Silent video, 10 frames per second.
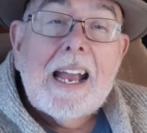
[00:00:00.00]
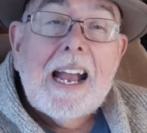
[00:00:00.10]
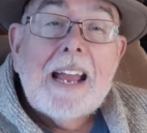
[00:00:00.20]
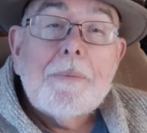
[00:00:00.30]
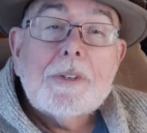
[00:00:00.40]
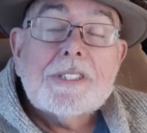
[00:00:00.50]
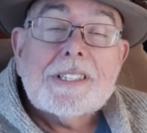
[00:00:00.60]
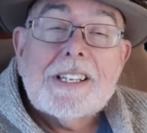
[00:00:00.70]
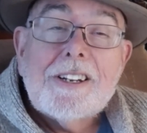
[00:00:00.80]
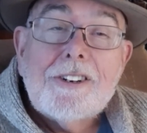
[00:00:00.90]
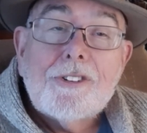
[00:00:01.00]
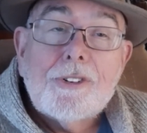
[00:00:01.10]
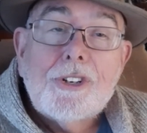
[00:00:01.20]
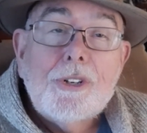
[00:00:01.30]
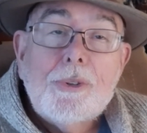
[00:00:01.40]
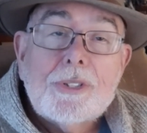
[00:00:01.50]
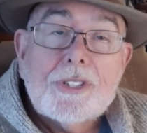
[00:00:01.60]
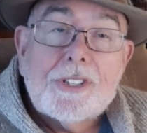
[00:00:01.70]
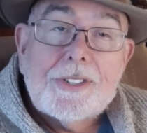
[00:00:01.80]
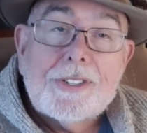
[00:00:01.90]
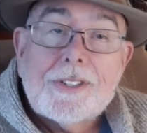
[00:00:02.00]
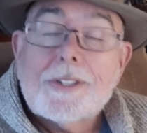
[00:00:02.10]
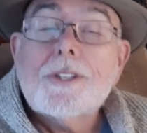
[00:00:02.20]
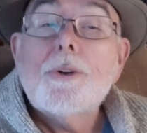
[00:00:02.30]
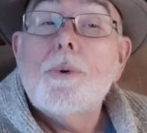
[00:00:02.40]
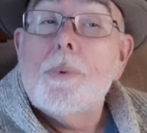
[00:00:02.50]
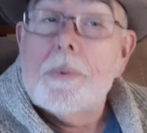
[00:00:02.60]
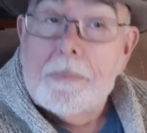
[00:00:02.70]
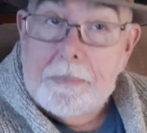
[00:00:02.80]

I was introduced to